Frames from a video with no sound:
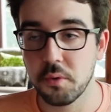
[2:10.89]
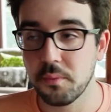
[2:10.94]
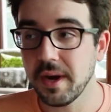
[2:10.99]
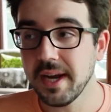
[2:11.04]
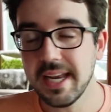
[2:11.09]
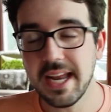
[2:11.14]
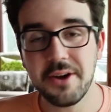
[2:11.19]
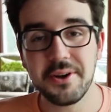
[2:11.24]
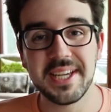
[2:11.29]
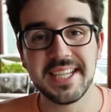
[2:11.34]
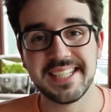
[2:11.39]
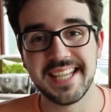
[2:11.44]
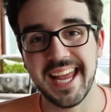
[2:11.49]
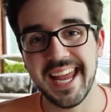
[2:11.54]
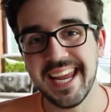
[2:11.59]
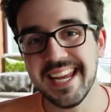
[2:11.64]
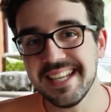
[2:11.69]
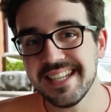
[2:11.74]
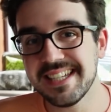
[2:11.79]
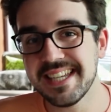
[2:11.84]
Right now, he's
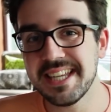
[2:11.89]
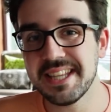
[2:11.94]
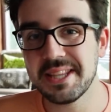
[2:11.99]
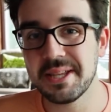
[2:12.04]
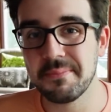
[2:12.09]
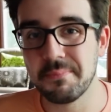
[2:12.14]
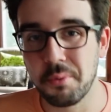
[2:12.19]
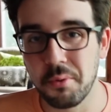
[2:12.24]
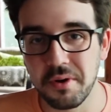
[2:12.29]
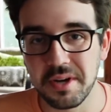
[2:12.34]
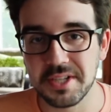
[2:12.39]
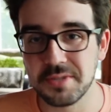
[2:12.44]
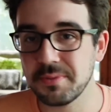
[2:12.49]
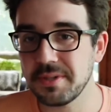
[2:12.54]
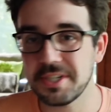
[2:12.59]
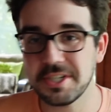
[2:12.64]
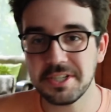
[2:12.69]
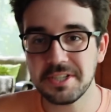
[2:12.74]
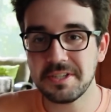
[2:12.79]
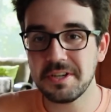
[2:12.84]
18th in points. We
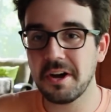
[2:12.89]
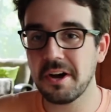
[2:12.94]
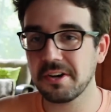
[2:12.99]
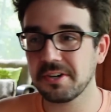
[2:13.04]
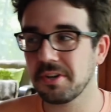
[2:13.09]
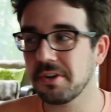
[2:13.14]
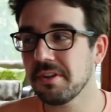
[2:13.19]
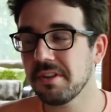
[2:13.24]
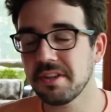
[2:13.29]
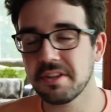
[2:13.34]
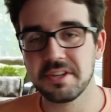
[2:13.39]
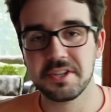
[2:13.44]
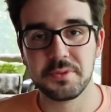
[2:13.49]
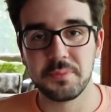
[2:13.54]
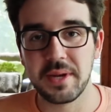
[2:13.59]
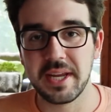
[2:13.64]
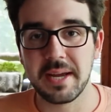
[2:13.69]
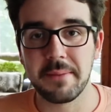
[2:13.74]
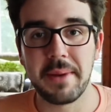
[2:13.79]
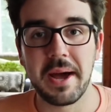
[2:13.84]
just talked earlier this
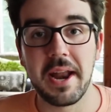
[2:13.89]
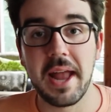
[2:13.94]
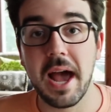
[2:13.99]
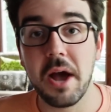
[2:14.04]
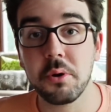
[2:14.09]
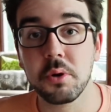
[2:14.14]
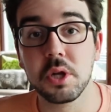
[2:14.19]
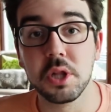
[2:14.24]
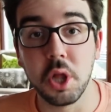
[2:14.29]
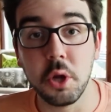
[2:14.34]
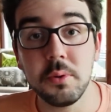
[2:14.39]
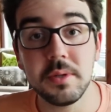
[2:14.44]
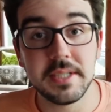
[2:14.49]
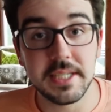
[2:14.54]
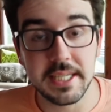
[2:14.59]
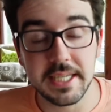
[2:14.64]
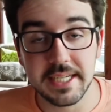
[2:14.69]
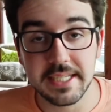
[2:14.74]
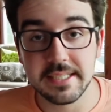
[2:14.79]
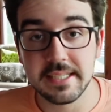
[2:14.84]
week about how close
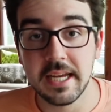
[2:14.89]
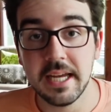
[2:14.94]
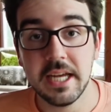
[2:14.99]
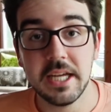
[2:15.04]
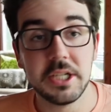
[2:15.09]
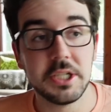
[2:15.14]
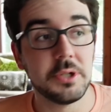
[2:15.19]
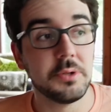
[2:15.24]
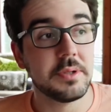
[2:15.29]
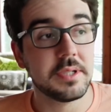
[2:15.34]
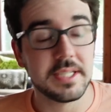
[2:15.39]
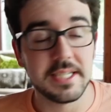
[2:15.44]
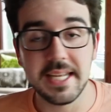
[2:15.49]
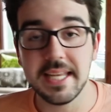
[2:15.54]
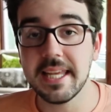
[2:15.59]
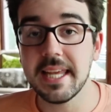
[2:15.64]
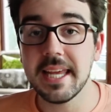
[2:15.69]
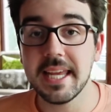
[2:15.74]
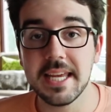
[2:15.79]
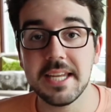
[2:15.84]
he is to
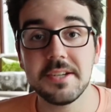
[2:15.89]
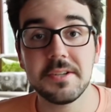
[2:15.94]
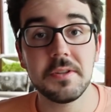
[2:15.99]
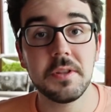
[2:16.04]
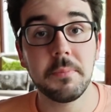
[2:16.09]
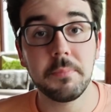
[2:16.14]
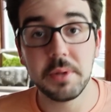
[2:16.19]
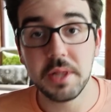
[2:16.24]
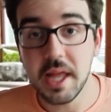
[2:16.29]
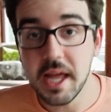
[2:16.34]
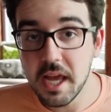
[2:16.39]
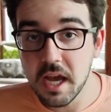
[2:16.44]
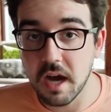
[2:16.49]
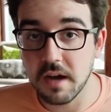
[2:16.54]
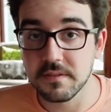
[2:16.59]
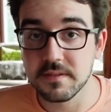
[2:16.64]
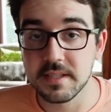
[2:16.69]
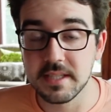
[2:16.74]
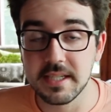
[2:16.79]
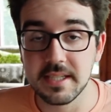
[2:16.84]
sneaking into the
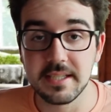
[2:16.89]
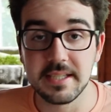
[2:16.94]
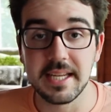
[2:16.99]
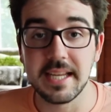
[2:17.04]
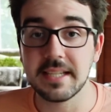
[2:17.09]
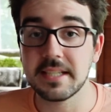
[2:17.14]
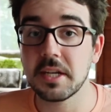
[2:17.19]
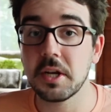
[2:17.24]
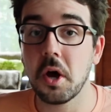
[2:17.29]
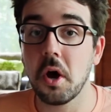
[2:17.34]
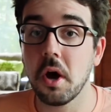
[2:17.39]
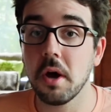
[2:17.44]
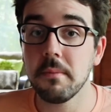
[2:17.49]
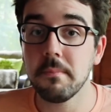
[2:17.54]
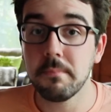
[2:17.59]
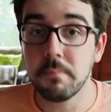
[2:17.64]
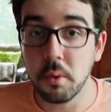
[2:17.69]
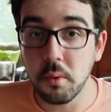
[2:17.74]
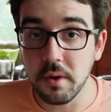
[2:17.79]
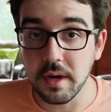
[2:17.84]
playoffs this season on
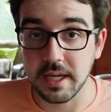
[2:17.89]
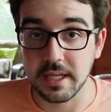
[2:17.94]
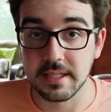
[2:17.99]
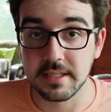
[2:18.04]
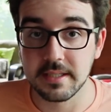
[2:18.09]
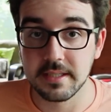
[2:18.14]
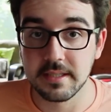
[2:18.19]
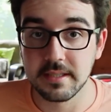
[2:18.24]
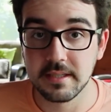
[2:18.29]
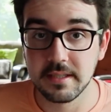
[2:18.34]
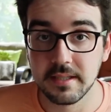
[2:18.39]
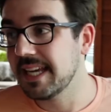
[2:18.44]
points.